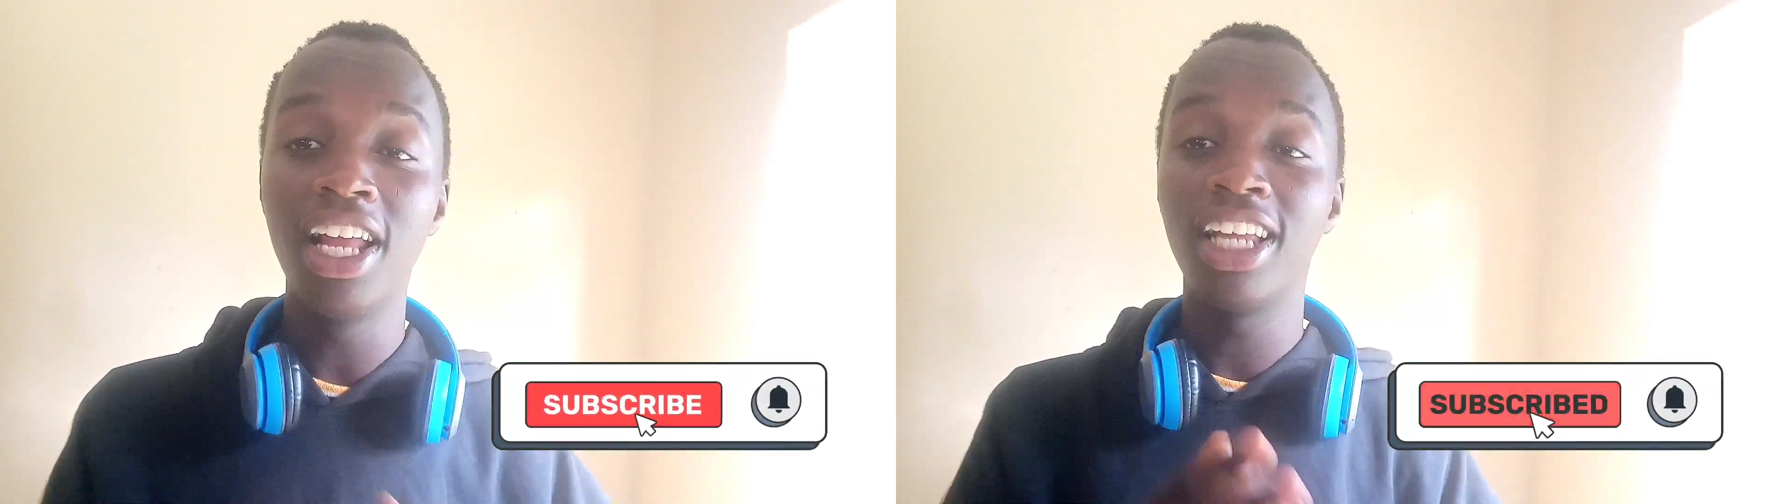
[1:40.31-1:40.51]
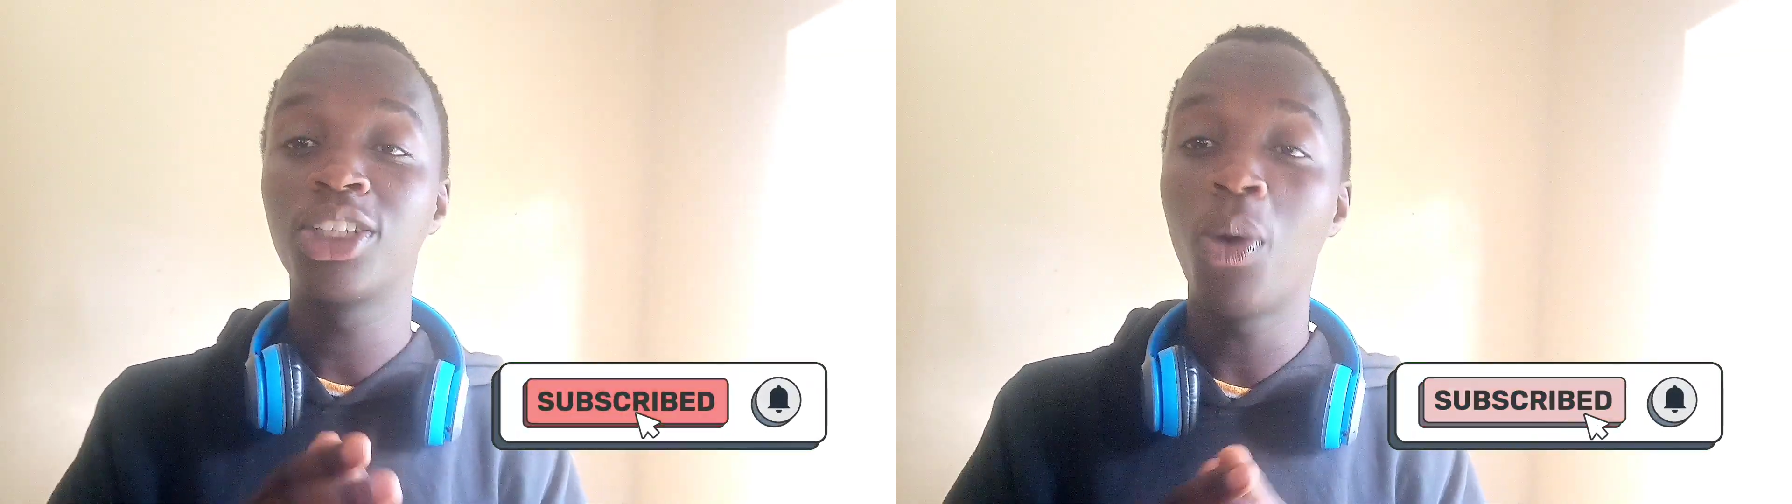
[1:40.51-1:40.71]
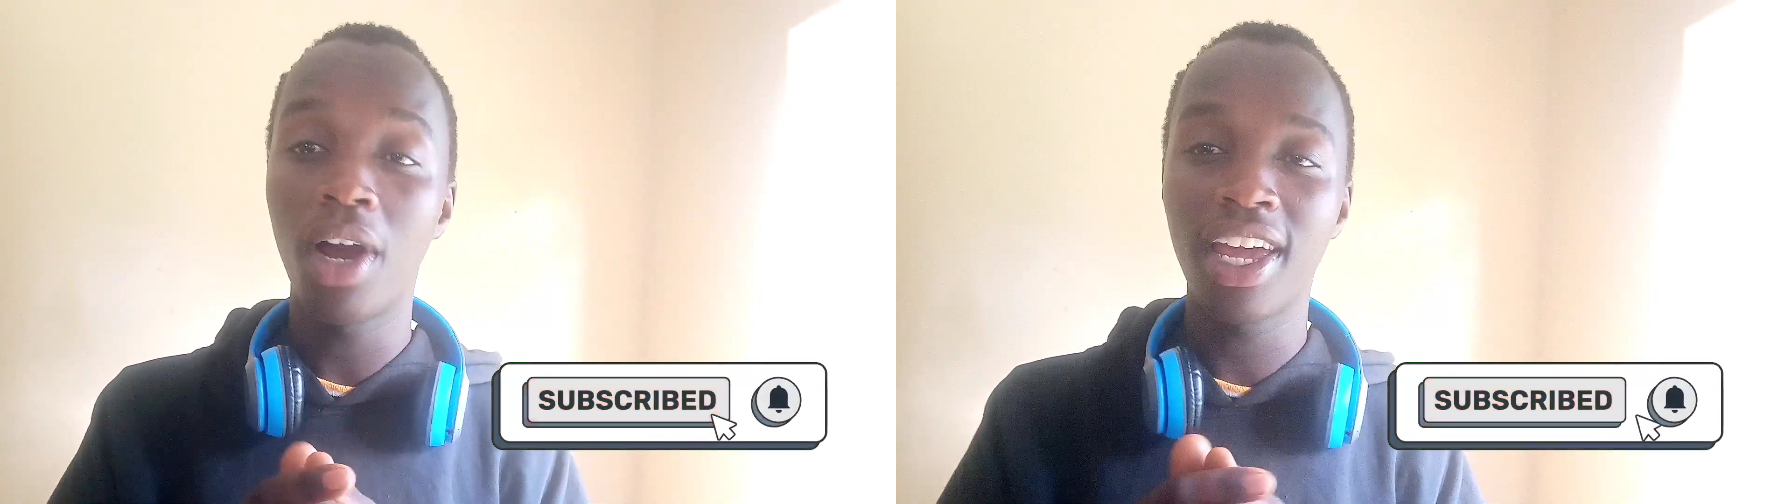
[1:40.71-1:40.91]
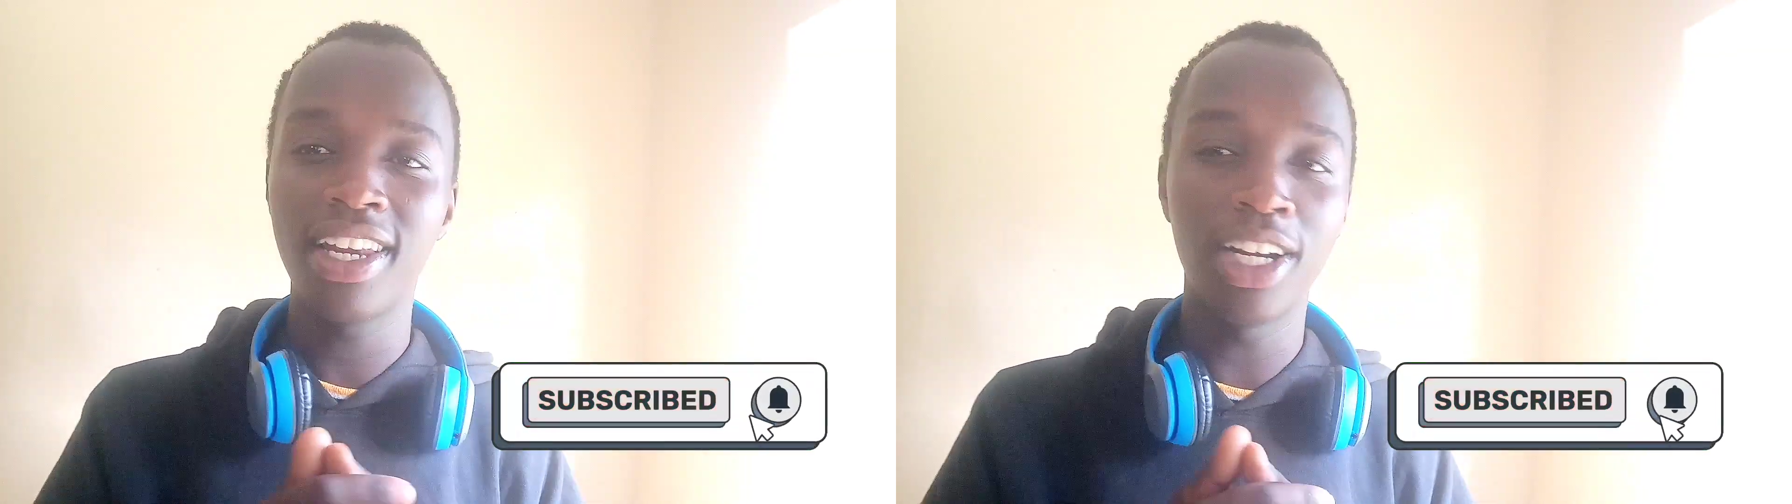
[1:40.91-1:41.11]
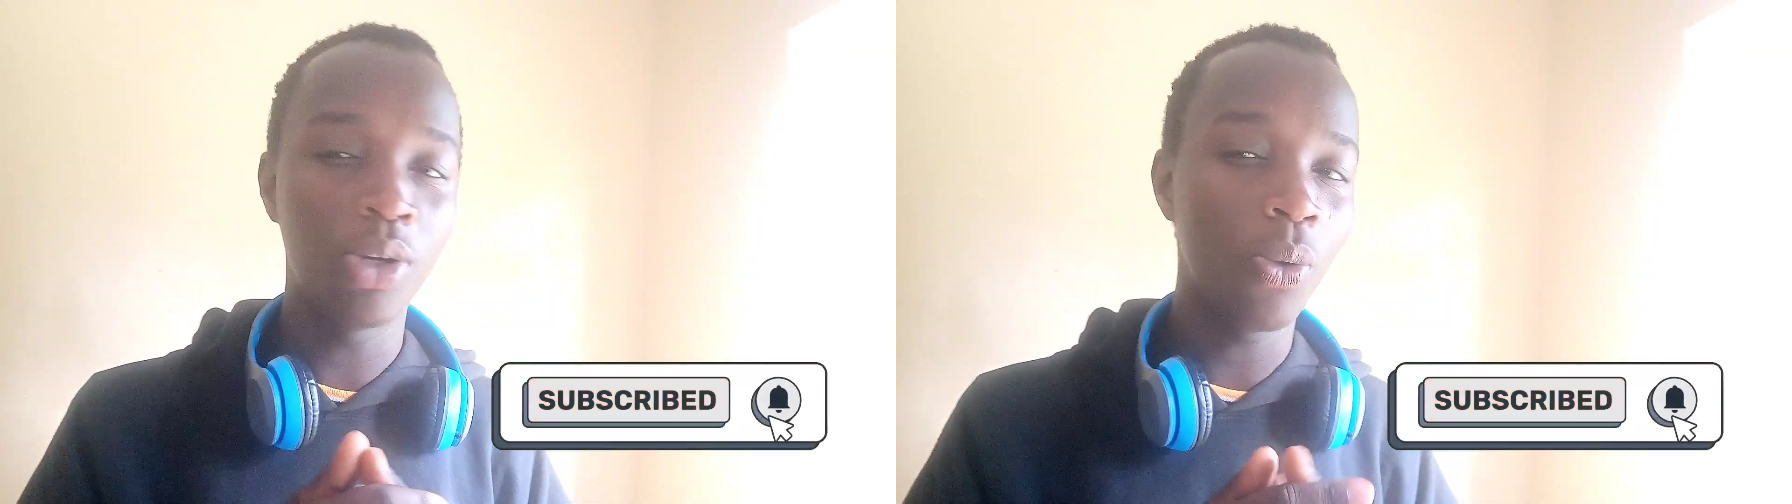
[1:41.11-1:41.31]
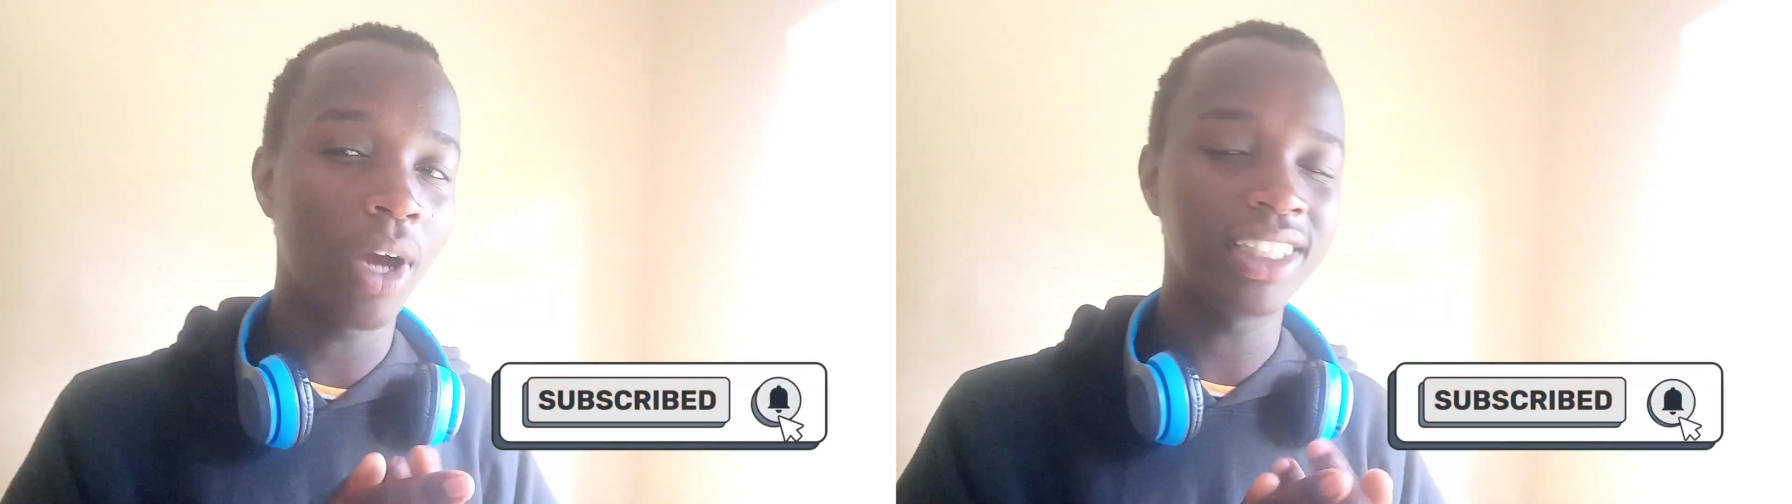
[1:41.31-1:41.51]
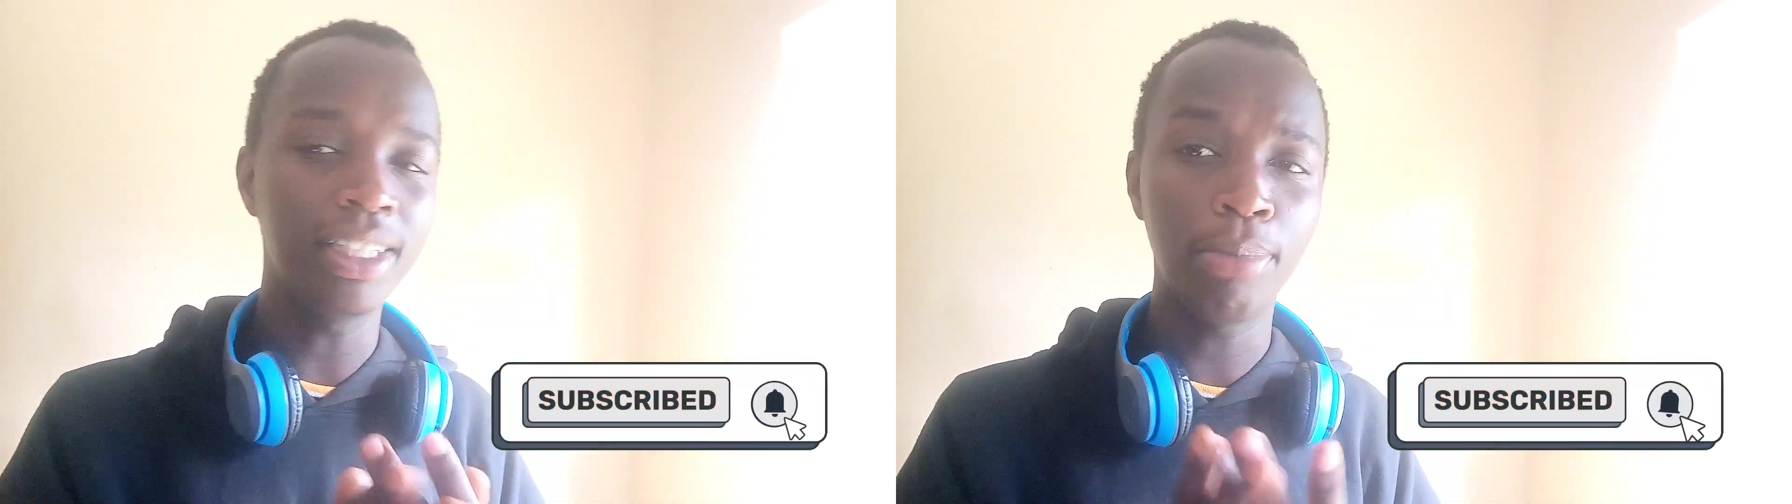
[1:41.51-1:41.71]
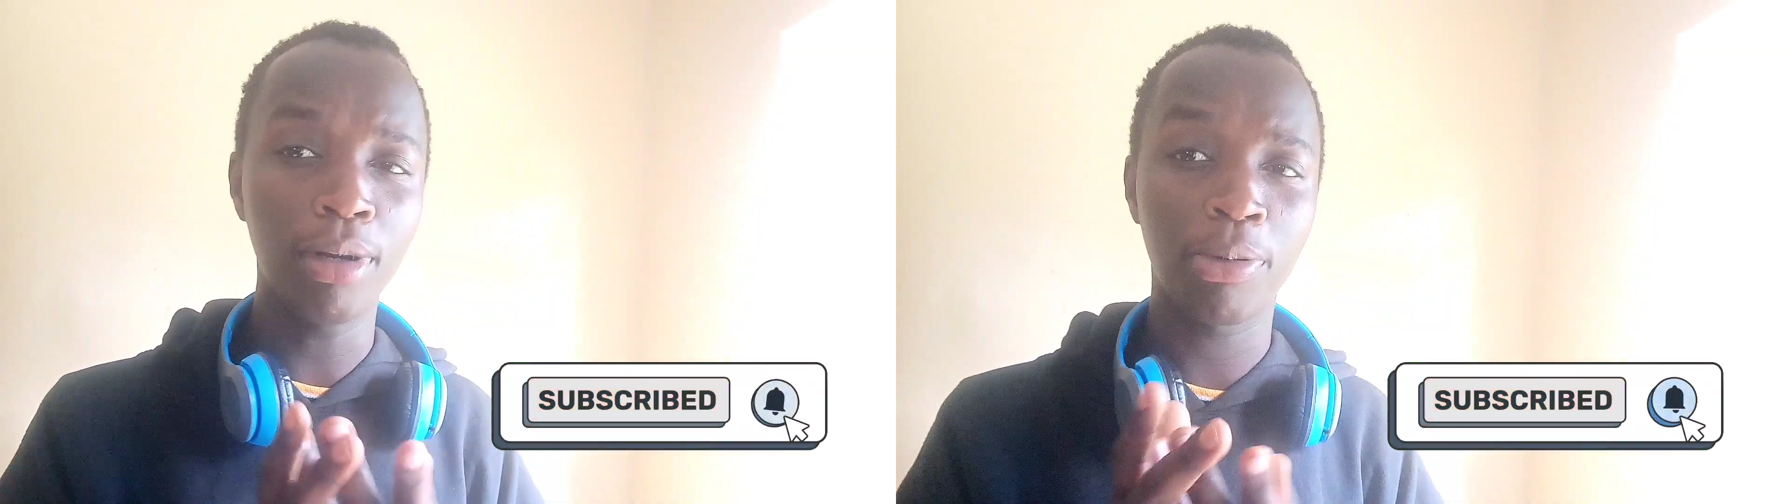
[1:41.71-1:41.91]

Let's go ahead and do a simple